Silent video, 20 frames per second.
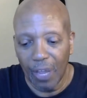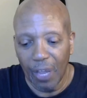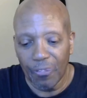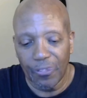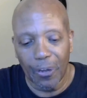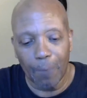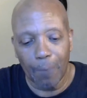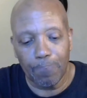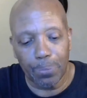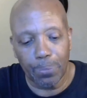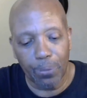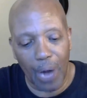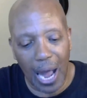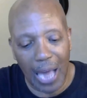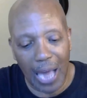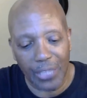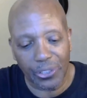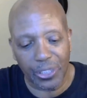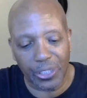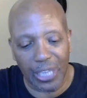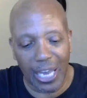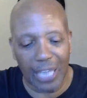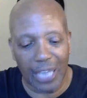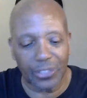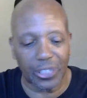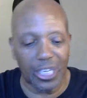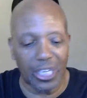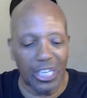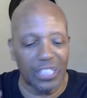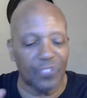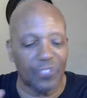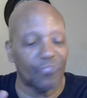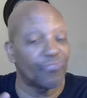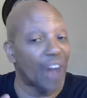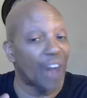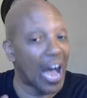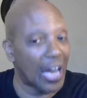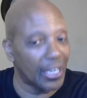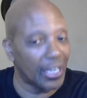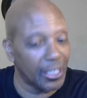The process is
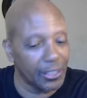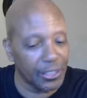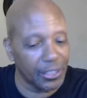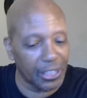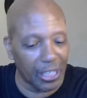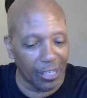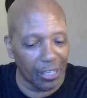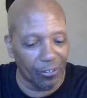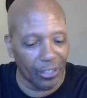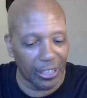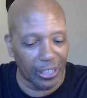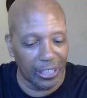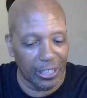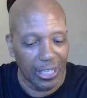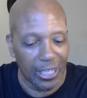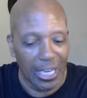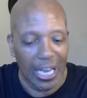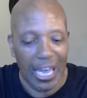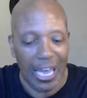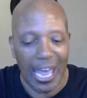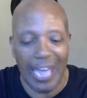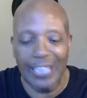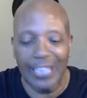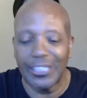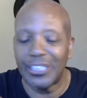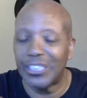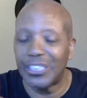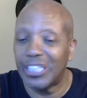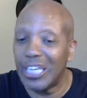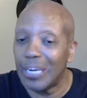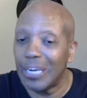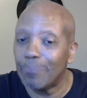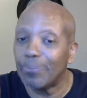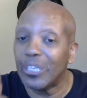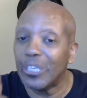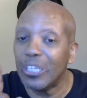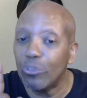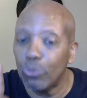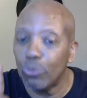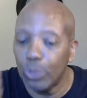voluntarily and
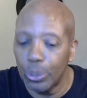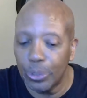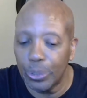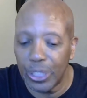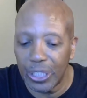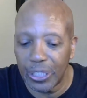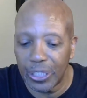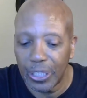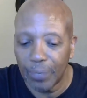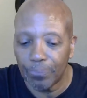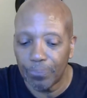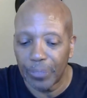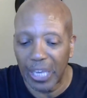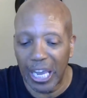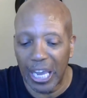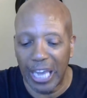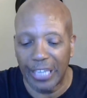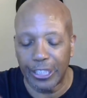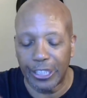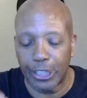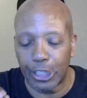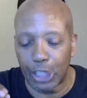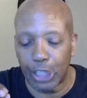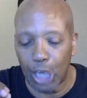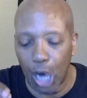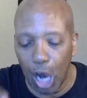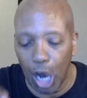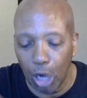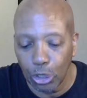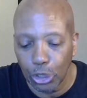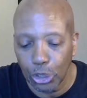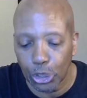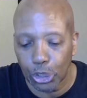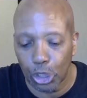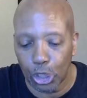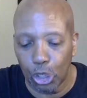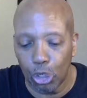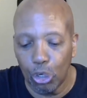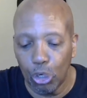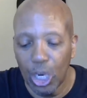deeply rooted in
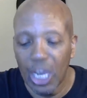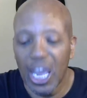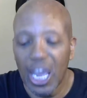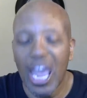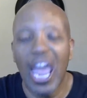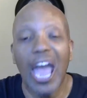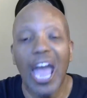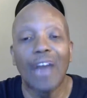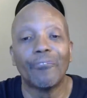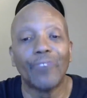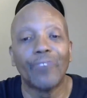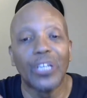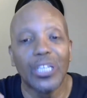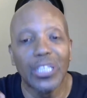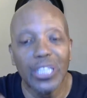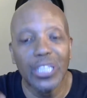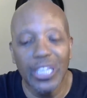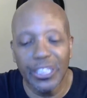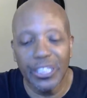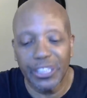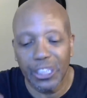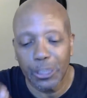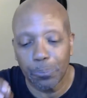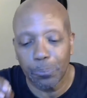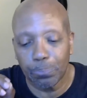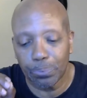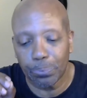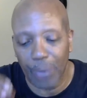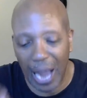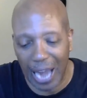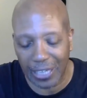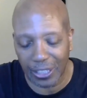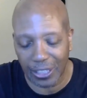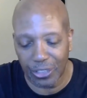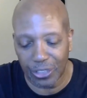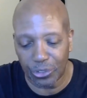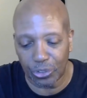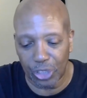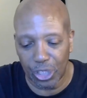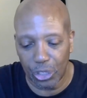cultural and religious
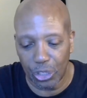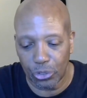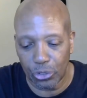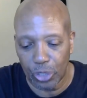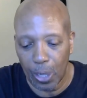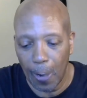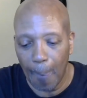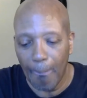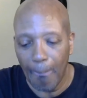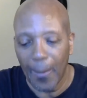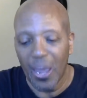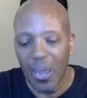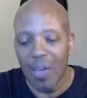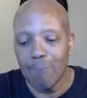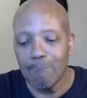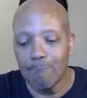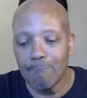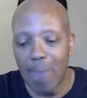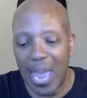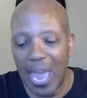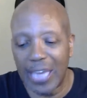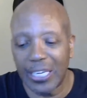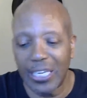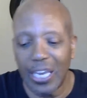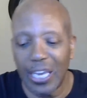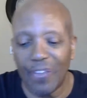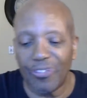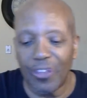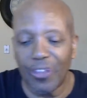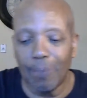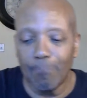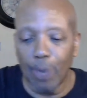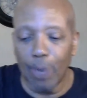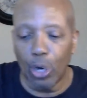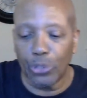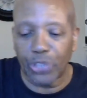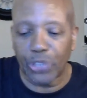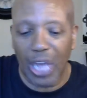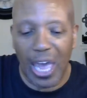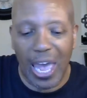practices, making it the
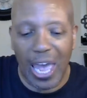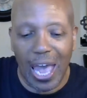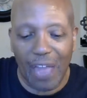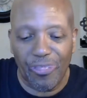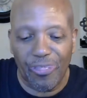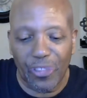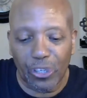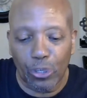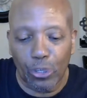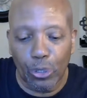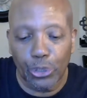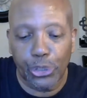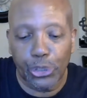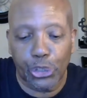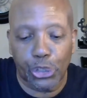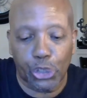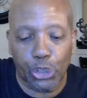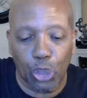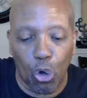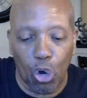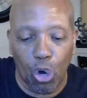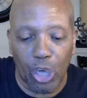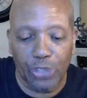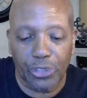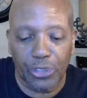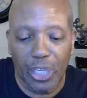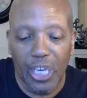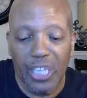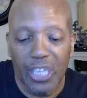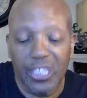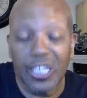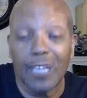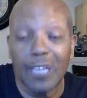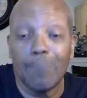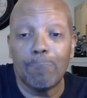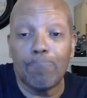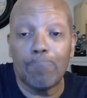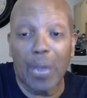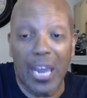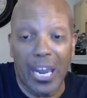most ethical source
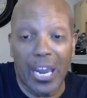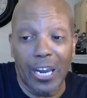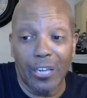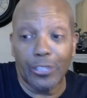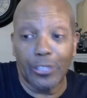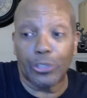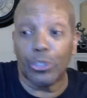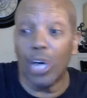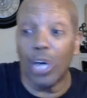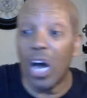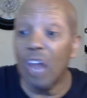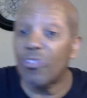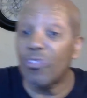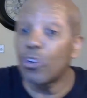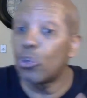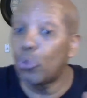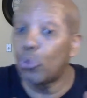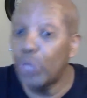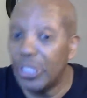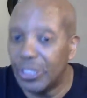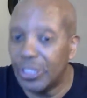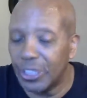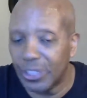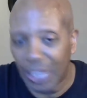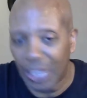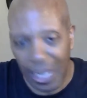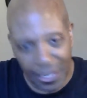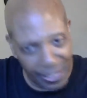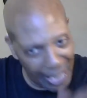compared to other regions.